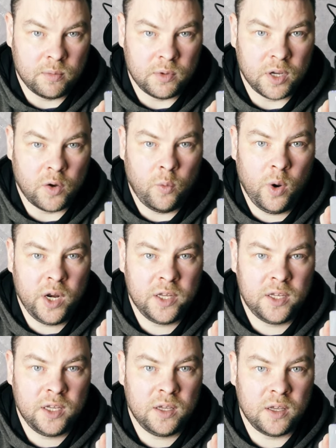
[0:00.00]
The
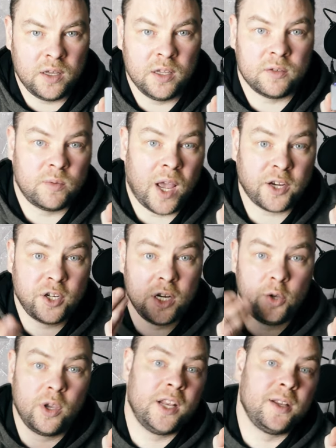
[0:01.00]
quality is actually,
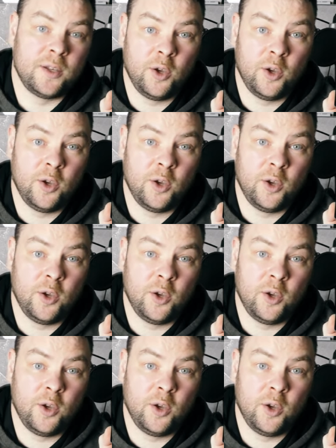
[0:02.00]
you can